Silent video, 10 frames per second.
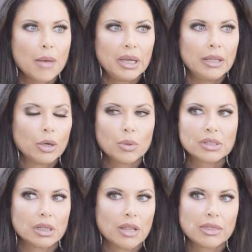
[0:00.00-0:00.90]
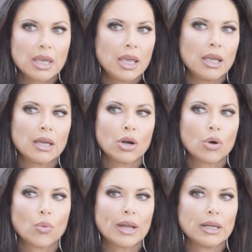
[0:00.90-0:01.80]
I mean, there wasn't a thing at
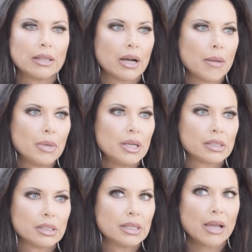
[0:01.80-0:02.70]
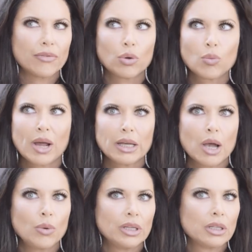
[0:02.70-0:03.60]
her wedding that I missed. The day of her wedding,
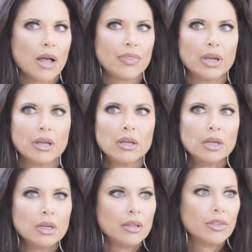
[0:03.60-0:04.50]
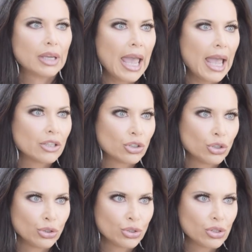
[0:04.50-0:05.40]
I went and got the
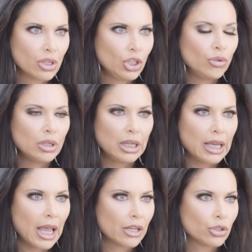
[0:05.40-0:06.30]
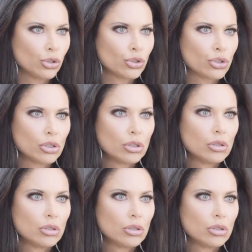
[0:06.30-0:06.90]
candles, the Unity candles.